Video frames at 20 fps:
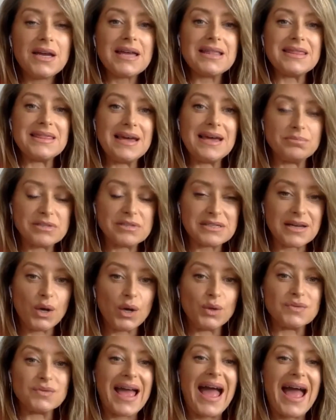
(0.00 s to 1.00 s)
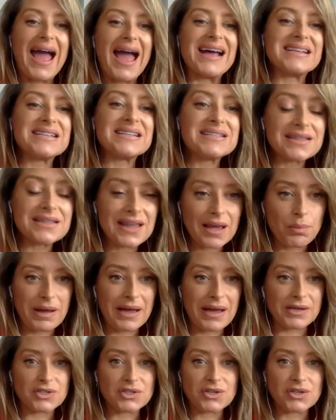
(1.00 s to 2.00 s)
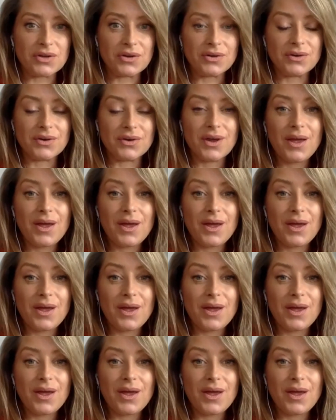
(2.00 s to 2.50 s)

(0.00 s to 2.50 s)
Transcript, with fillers: themselves and their passion